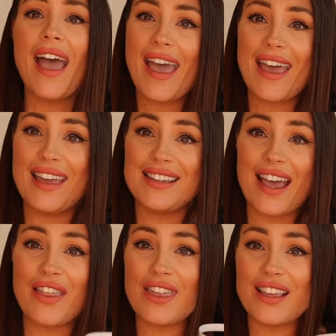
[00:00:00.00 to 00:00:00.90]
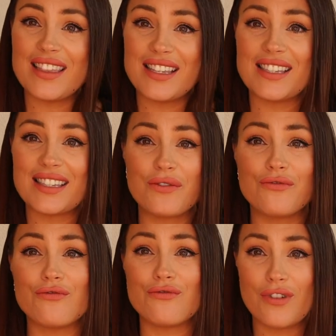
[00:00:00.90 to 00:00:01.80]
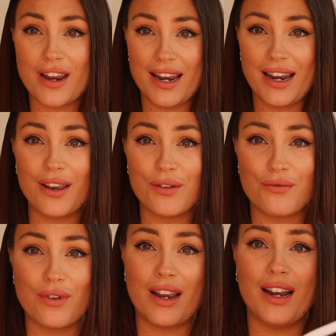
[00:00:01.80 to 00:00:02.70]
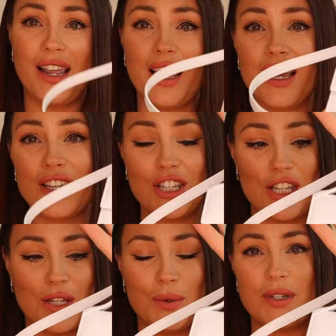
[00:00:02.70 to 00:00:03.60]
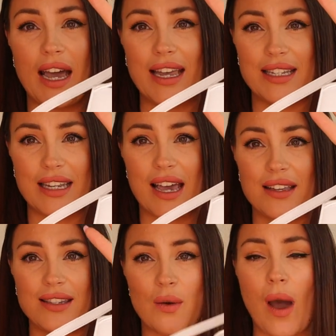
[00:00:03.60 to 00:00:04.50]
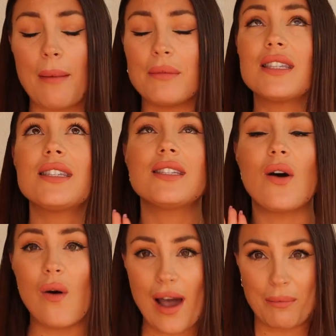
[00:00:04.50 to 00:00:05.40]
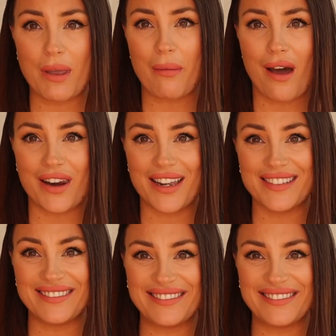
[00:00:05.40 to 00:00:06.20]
And I think this is a really, really cute idea. So I'm so happy about it.